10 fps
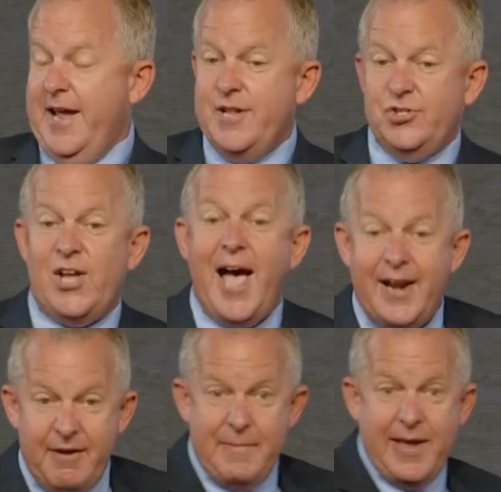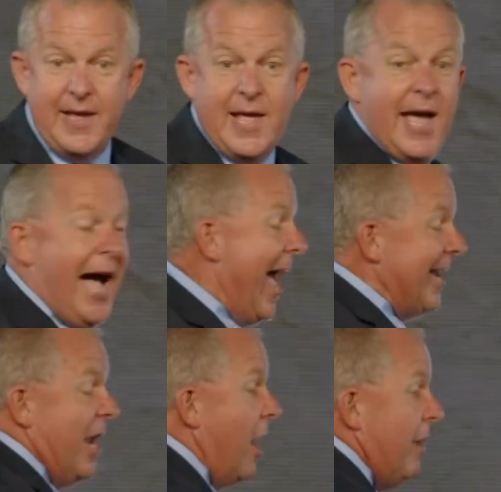the inside of me.
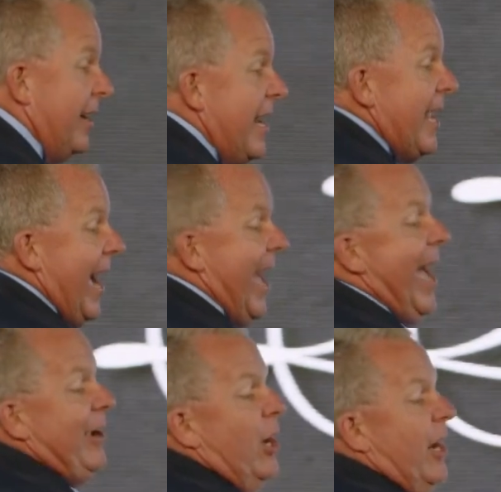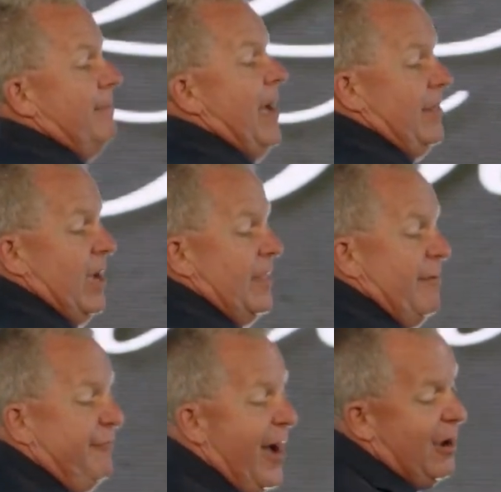I know it. I got on
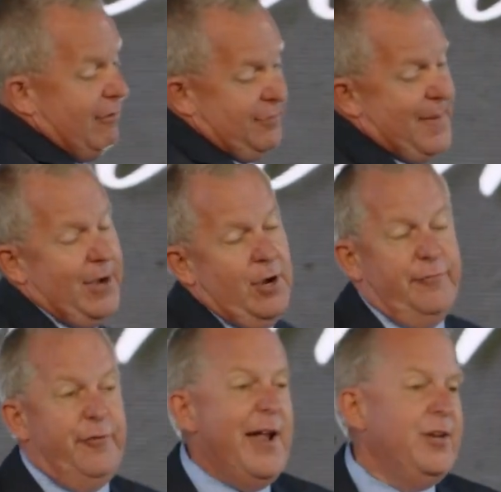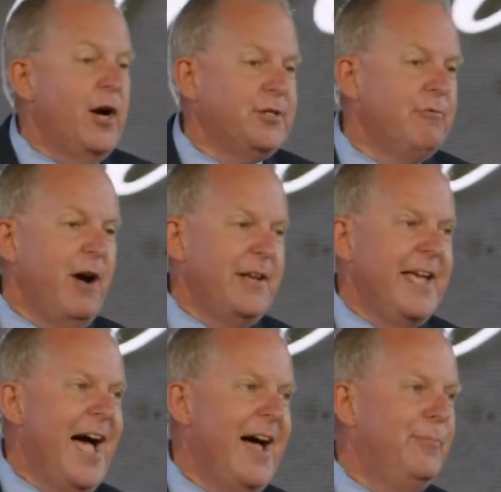the phone with my good friend, Dr.
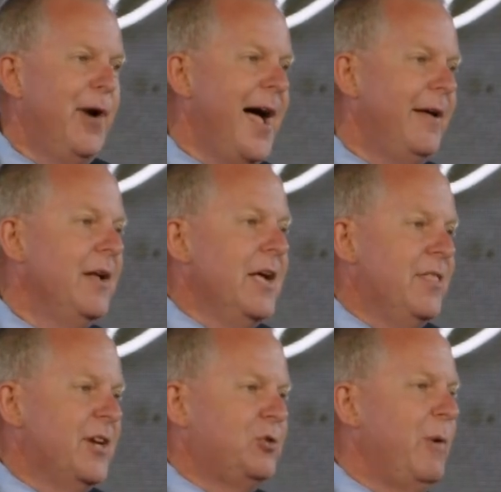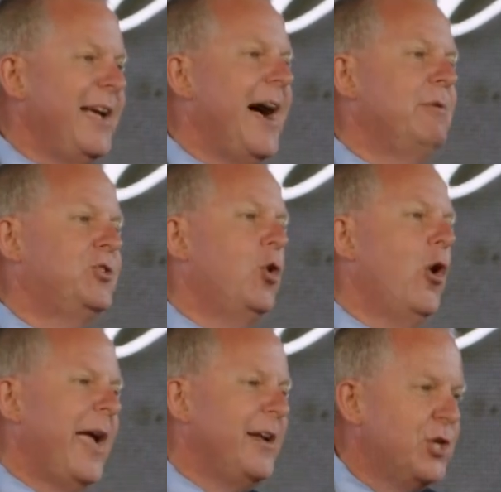Rodney Howard Brown. This week I was
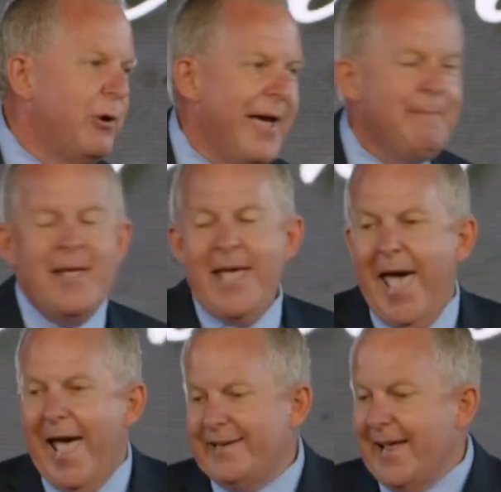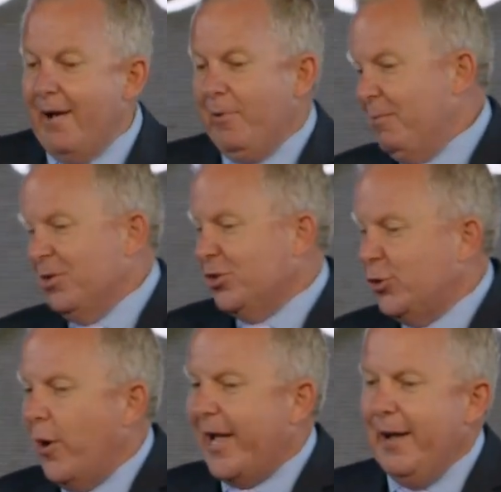talking to him and we were just
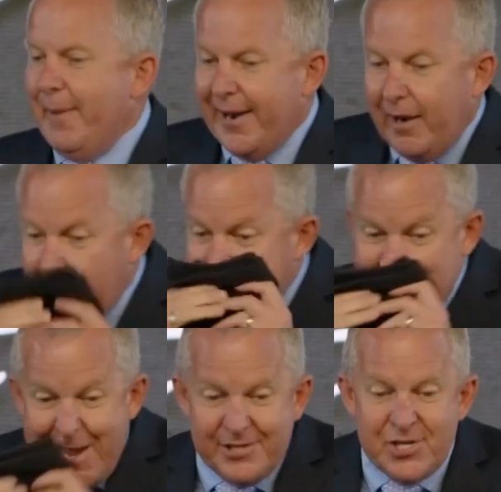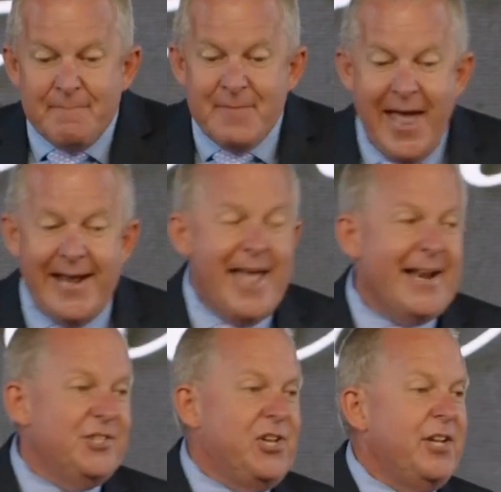talking about a lot of things. And
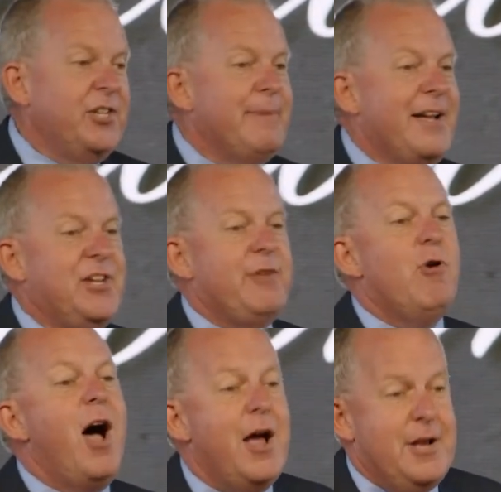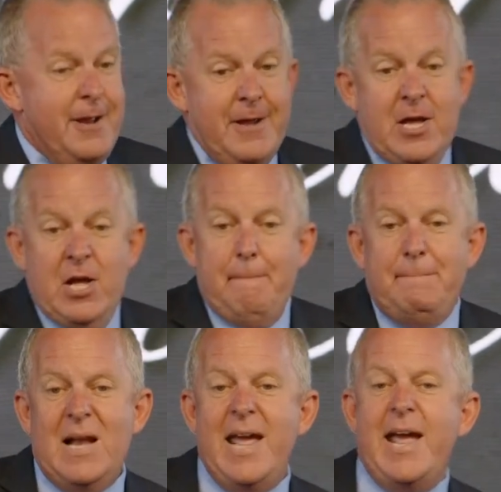I said to him, I said, Rod,
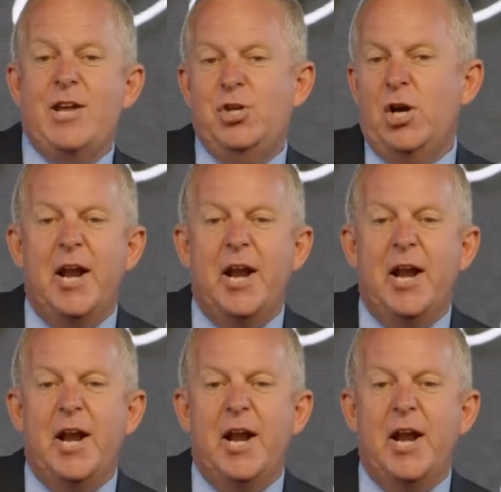please, you